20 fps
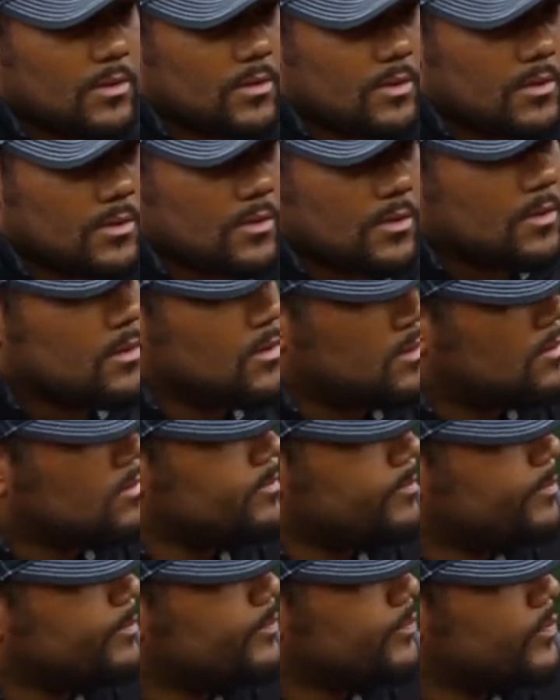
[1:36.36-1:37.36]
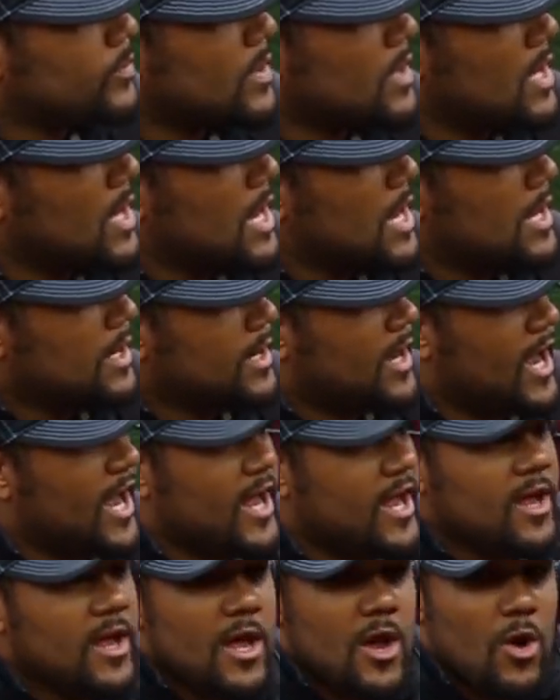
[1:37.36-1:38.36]
nothing, and the Golden
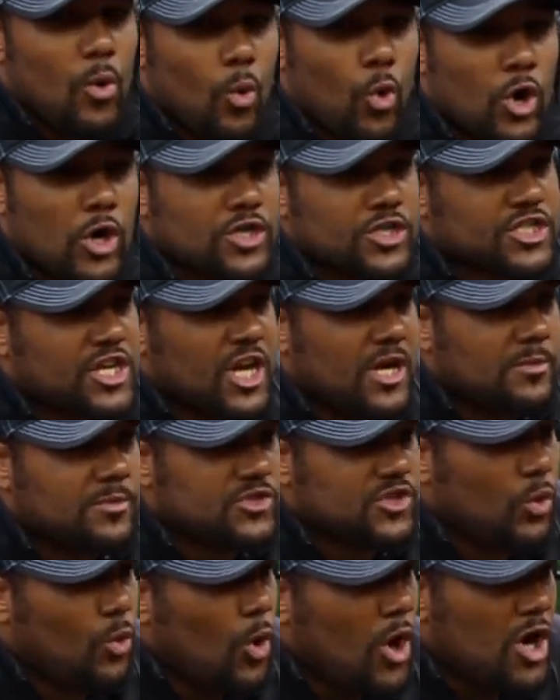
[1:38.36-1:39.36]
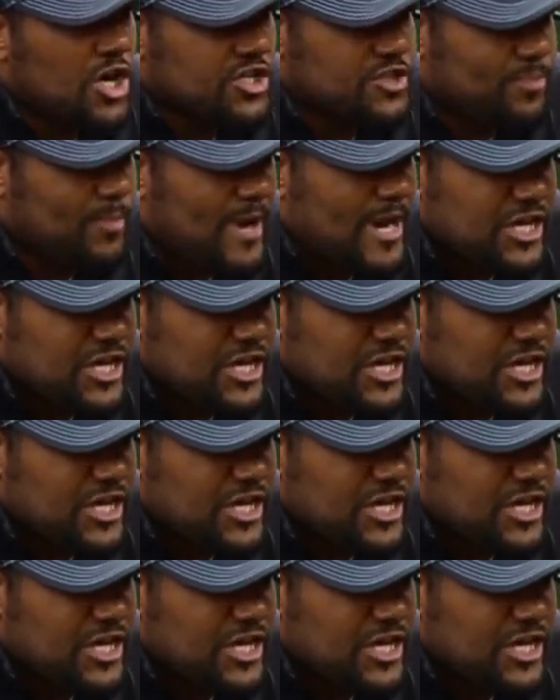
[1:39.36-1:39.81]
Gophers are going to have to make some adjustments here.